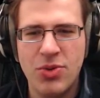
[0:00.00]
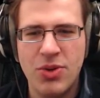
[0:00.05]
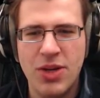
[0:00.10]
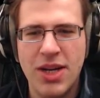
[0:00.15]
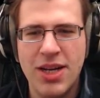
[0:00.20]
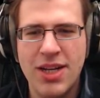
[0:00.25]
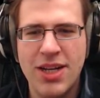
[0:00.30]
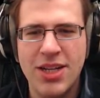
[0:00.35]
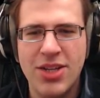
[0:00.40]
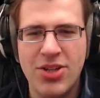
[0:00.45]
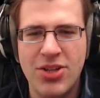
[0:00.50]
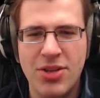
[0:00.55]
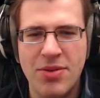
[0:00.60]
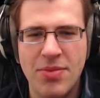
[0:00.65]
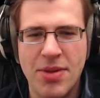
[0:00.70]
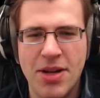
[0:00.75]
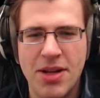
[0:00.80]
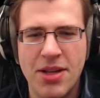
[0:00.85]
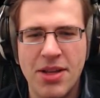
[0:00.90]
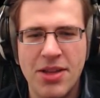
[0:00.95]

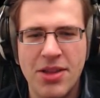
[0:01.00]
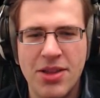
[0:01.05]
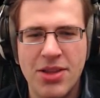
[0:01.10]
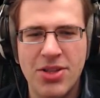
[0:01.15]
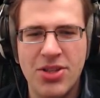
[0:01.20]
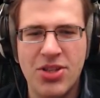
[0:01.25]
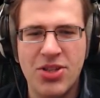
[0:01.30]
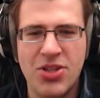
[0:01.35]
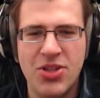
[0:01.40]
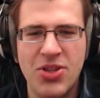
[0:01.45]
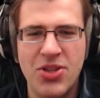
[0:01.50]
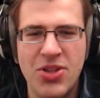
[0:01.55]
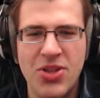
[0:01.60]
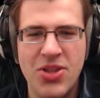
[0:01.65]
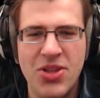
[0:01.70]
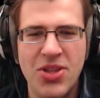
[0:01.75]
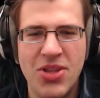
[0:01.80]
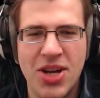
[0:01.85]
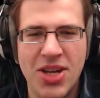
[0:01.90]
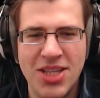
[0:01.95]
Nakajima, the
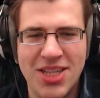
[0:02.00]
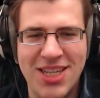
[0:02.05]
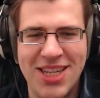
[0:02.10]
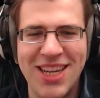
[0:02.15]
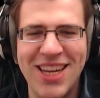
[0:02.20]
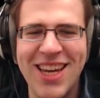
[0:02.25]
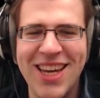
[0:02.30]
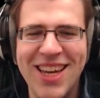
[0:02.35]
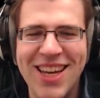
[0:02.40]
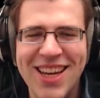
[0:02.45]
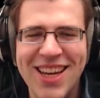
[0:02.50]
snotty